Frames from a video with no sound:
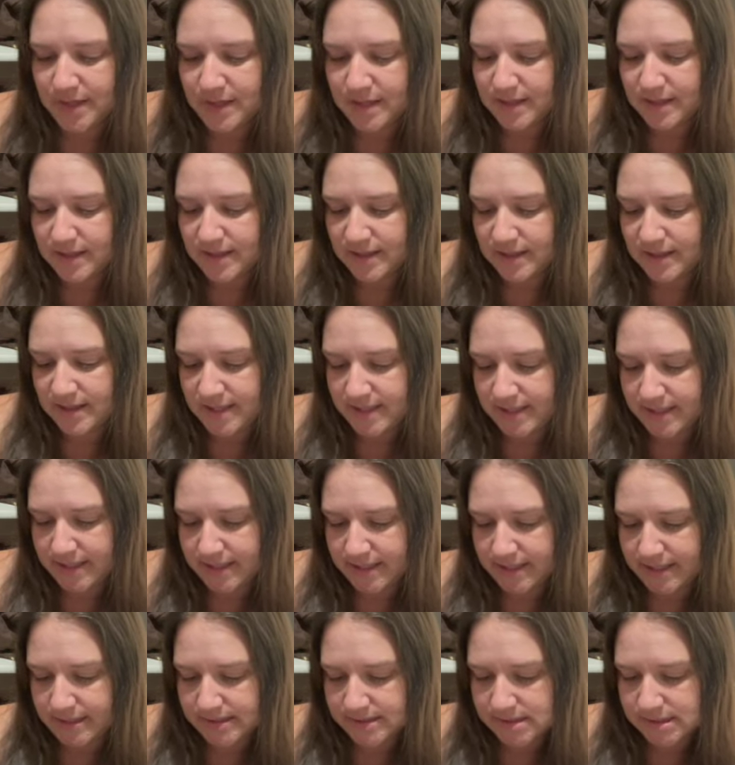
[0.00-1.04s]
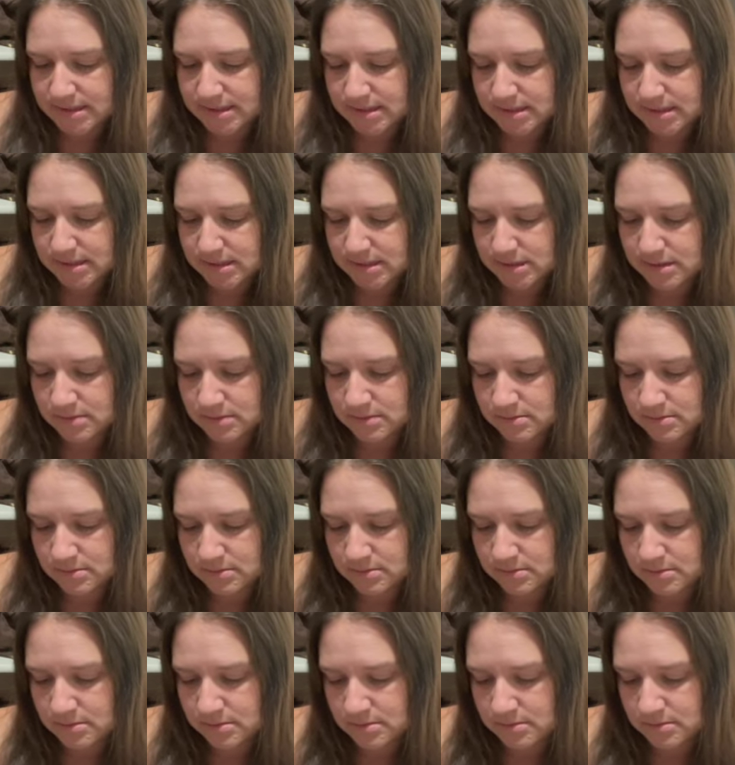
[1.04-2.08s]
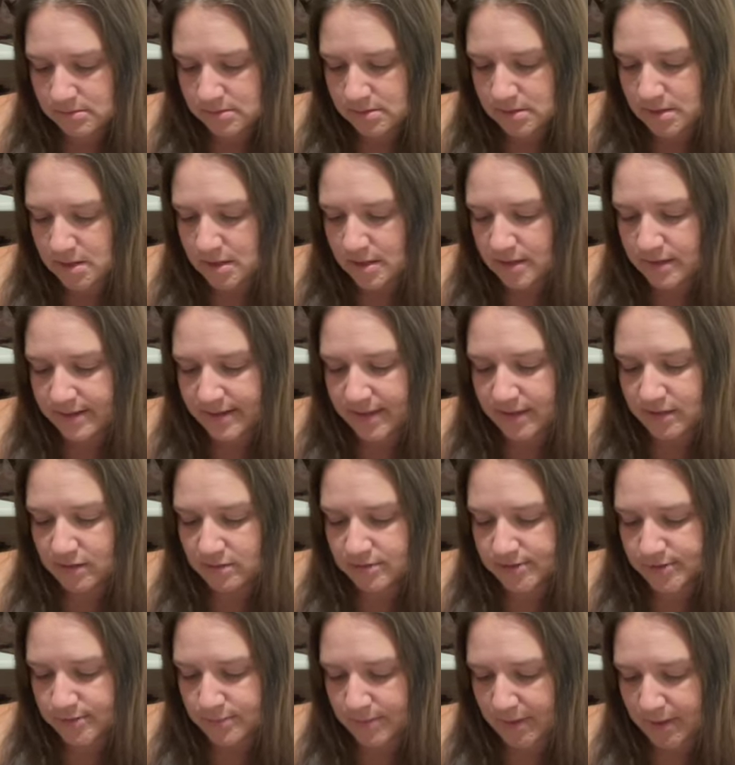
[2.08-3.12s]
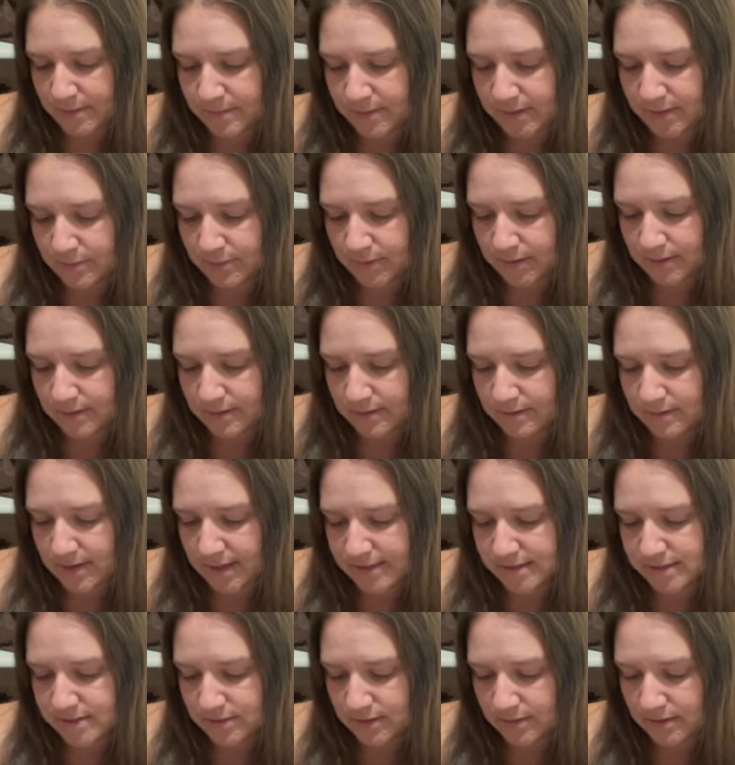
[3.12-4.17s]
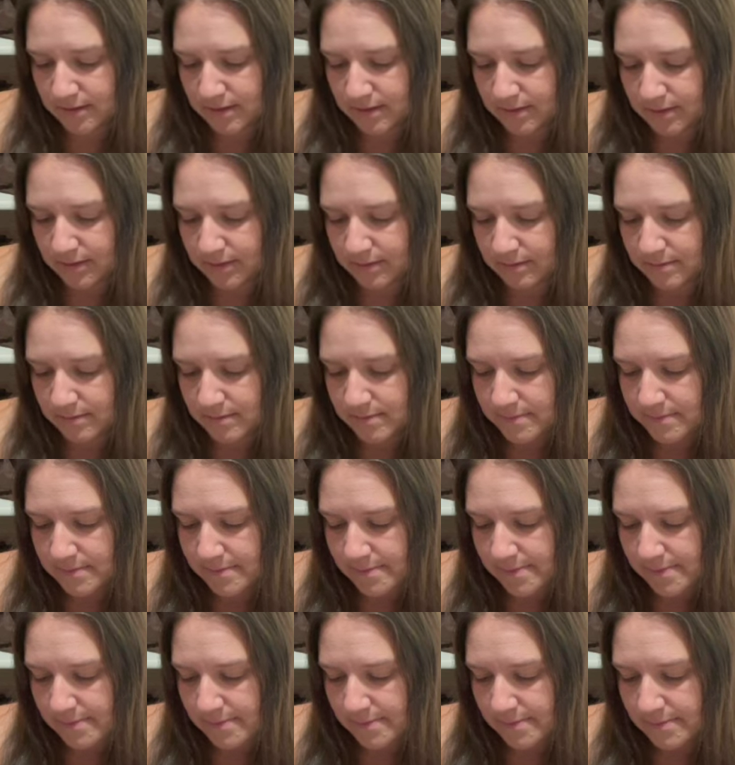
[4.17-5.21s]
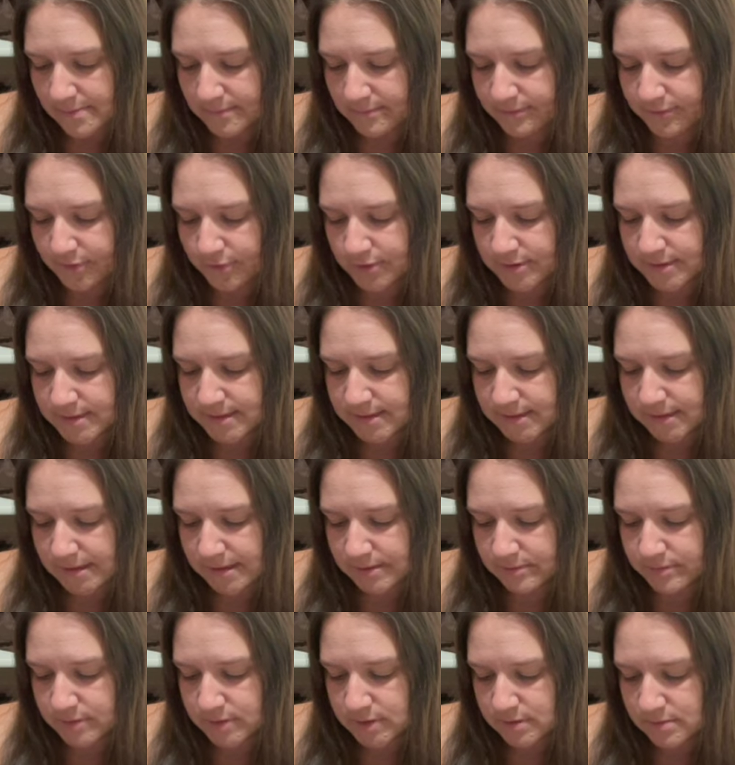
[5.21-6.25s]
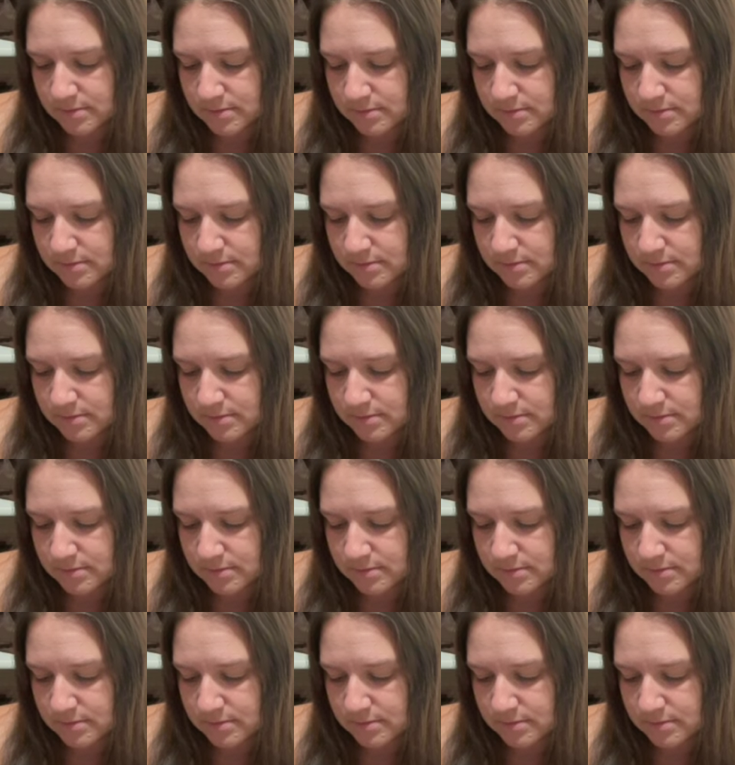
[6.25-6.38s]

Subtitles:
This, that also might be where I started it for the sleeves.